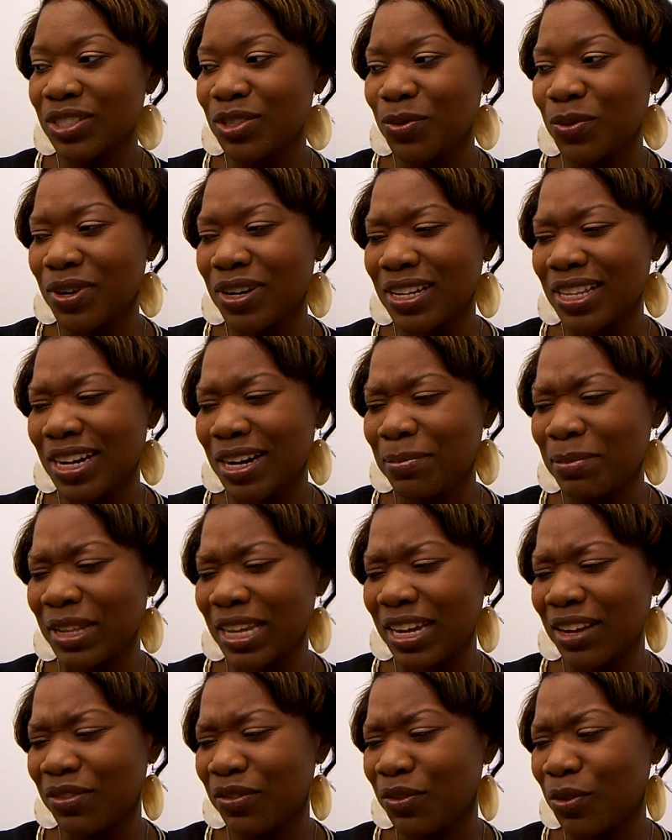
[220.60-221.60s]
what's the word
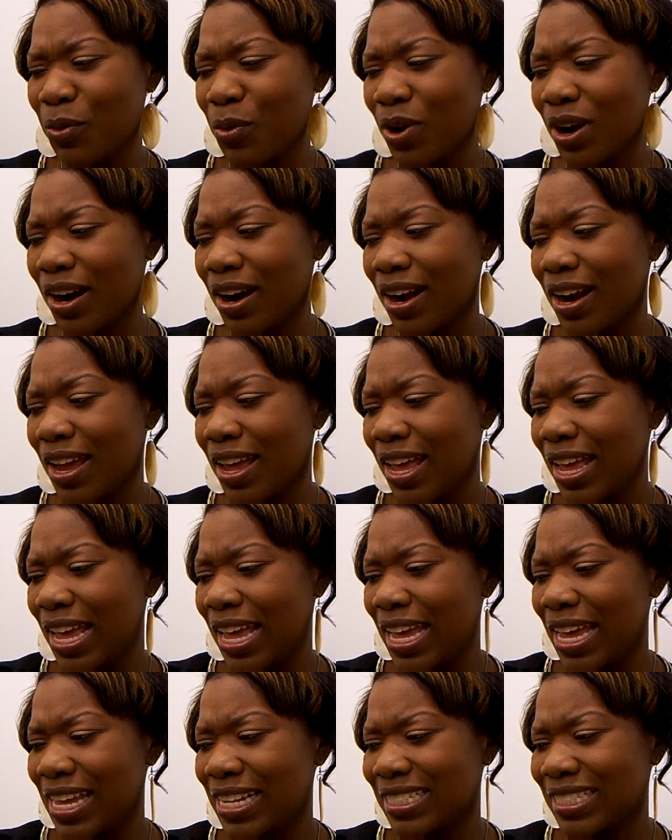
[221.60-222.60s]
that I'm looking for?
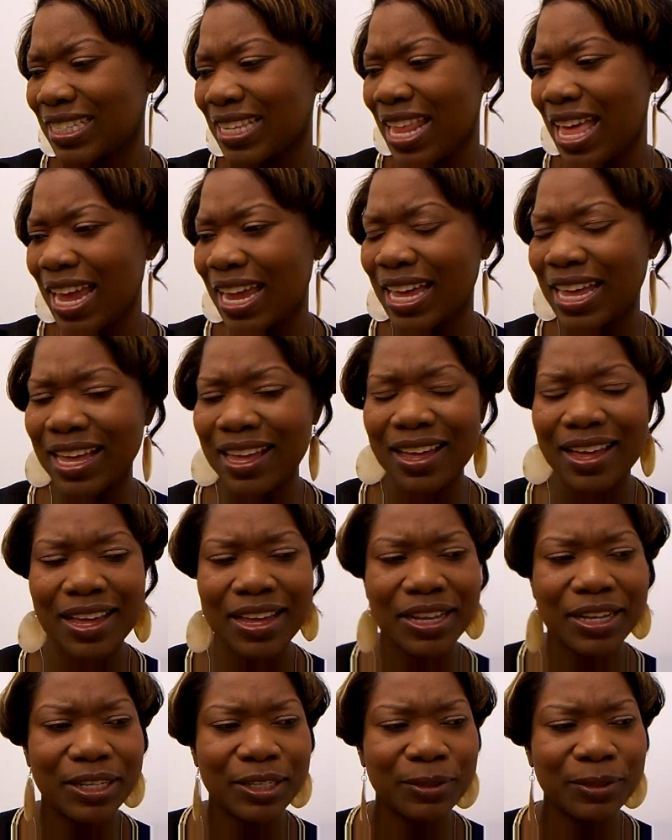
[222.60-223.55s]
It's like